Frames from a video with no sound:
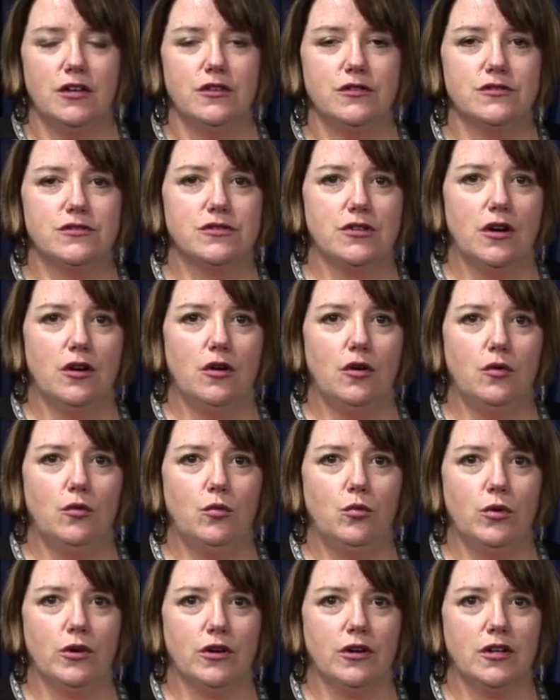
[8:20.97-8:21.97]
So
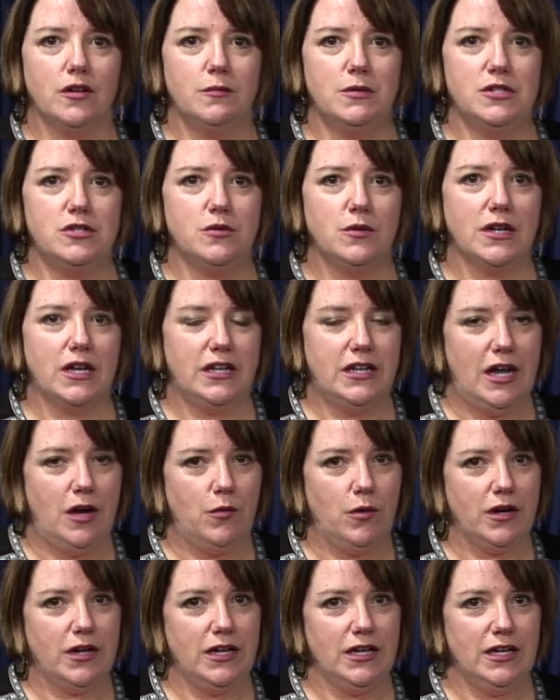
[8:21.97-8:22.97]
we're going to be doing a
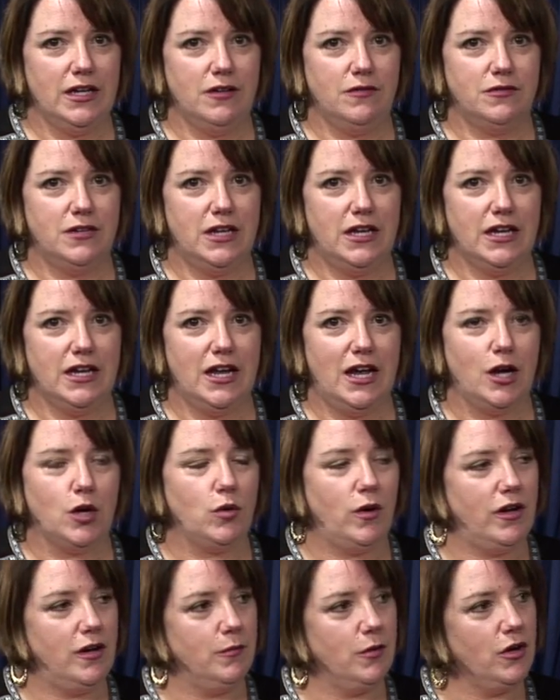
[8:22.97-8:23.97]
networking evening at
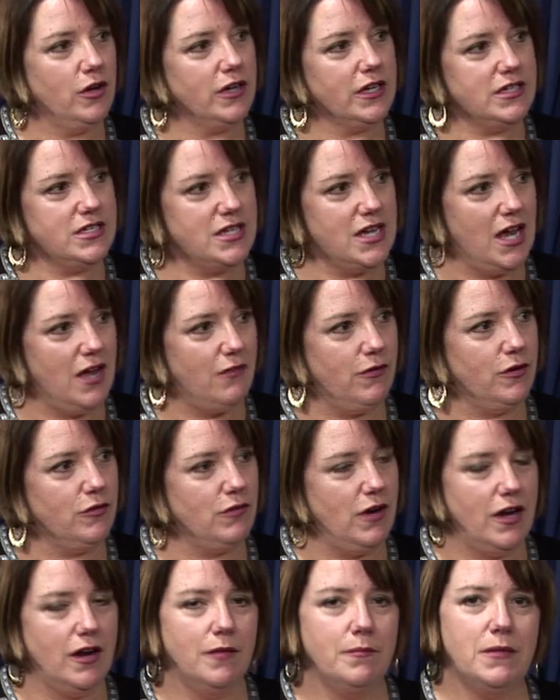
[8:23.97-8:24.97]
Great American Tavern
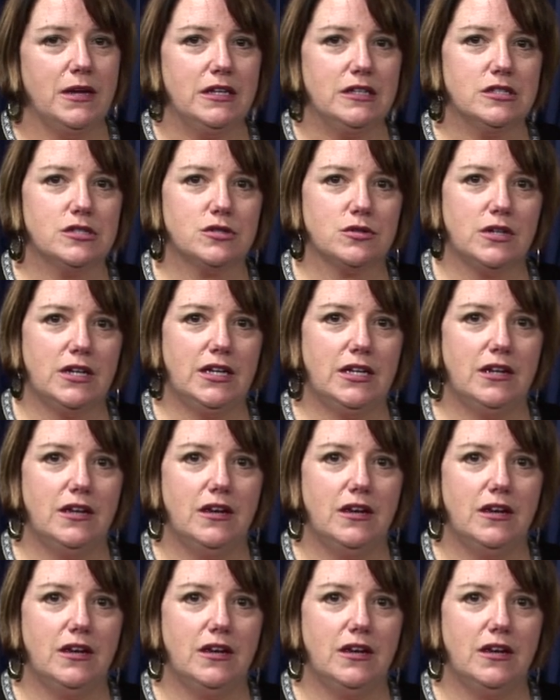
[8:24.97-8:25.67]
right on Main Street